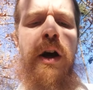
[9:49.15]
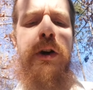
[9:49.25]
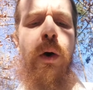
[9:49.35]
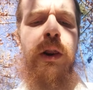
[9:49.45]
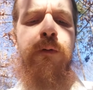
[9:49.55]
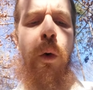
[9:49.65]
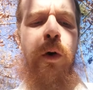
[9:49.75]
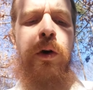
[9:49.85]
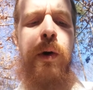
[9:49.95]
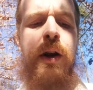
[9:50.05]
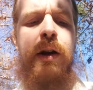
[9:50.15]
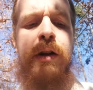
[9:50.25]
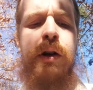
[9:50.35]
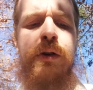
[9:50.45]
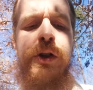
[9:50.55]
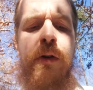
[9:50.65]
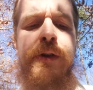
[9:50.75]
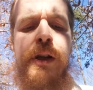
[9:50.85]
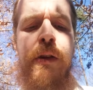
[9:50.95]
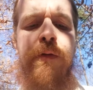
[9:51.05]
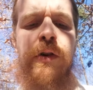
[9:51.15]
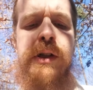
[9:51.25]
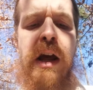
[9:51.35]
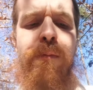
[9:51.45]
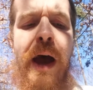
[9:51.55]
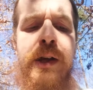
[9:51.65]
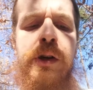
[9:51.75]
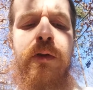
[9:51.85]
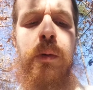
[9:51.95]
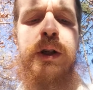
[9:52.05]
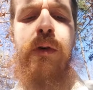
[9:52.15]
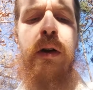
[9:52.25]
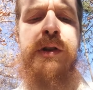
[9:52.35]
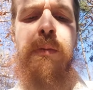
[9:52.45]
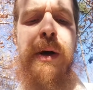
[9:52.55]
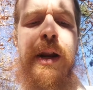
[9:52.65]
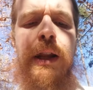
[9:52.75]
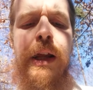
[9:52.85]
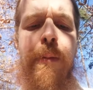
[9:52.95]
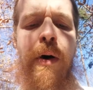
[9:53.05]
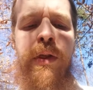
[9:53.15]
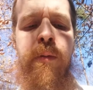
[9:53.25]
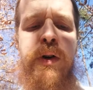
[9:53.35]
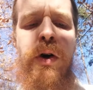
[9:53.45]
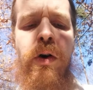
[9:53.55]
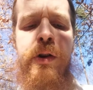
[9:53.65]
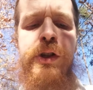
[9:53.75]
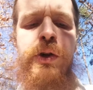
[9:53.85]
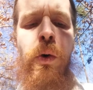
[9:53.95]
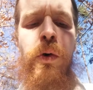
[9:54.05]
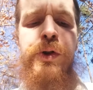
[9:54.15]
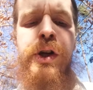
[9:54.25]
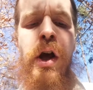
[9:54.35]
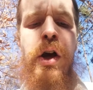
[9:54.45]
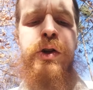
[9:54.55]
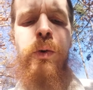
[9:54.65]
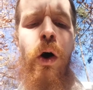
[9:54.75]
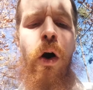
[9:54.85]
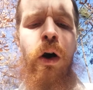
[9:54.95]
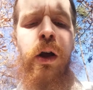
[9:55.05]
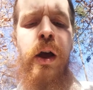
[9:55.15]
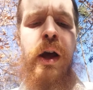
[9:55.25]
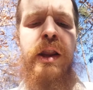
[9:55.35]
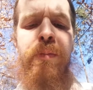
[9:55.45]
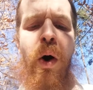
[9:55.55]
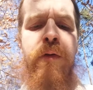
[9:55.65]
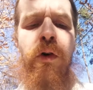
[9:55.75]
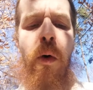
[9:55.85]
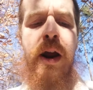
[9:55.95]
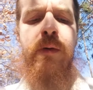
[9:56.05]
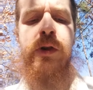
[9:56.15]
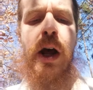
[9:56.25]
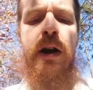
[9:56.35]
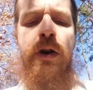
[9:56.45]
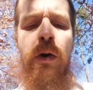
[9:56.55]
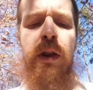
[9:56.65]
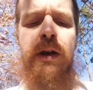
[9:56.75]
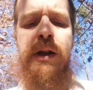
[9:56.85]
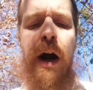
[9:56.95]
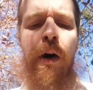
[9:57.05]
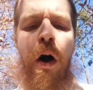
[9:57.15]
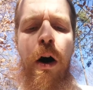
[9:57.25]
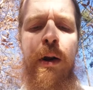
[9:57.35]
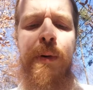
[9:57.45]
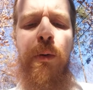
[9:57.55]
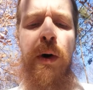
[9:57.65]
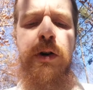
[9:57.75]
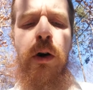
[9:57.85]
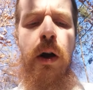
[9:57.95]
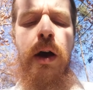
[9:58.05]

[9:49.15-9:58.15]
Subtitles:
During the forenoon, an additional service of the first day of Passover, which follows immediately upon the return of the scrolls to the ark. The prayer for rain recited during the entire autumn and winter,